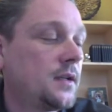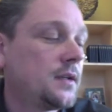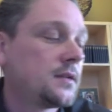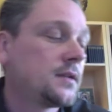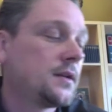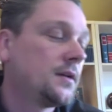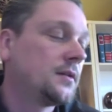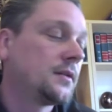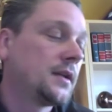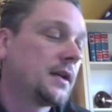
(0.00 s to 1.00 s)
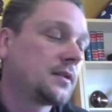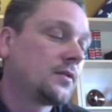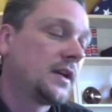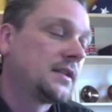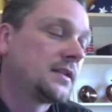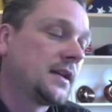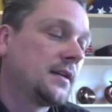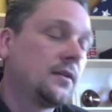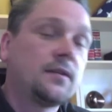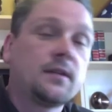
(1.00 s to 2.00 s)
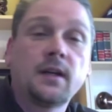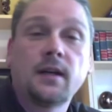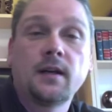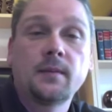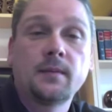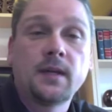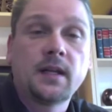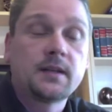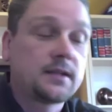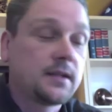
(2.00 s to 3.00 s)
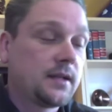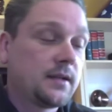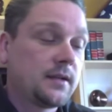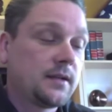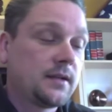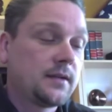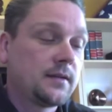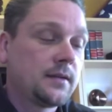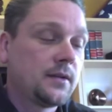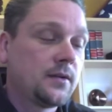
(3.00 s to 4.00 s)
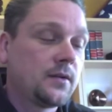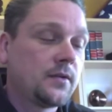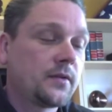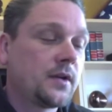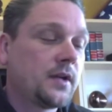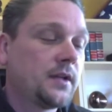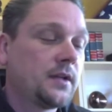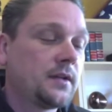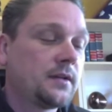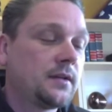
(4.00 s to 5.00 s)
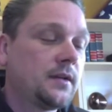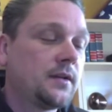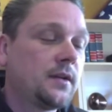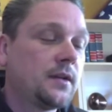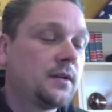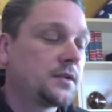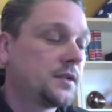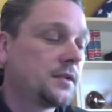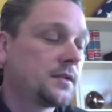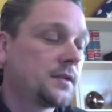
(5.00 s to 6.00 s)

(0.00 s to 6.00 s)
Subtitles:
So that's a great sale, and it's over on near the ocean.